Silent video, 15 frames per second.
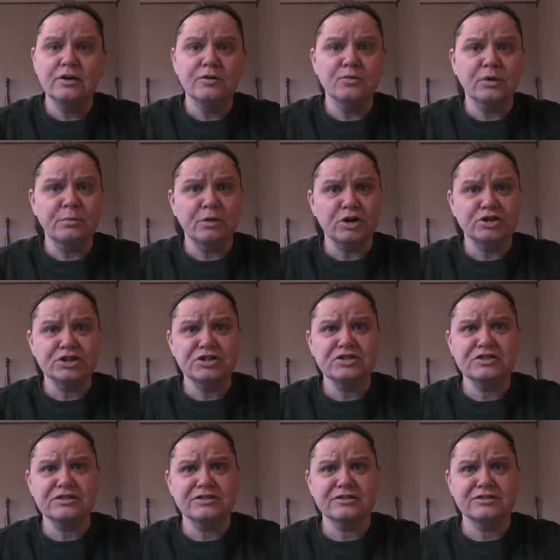were
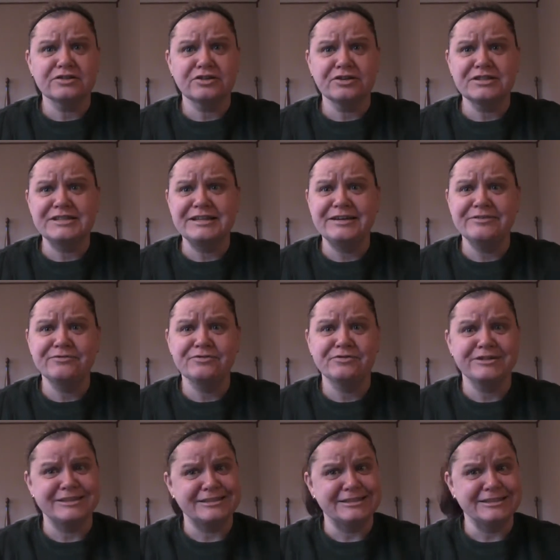purchased courtesy of
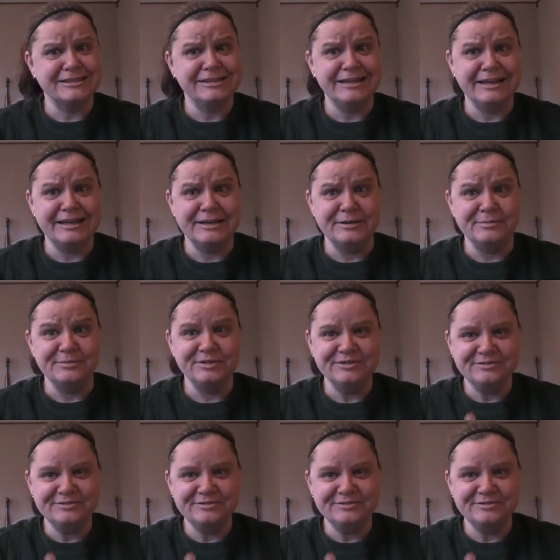Kristen Game.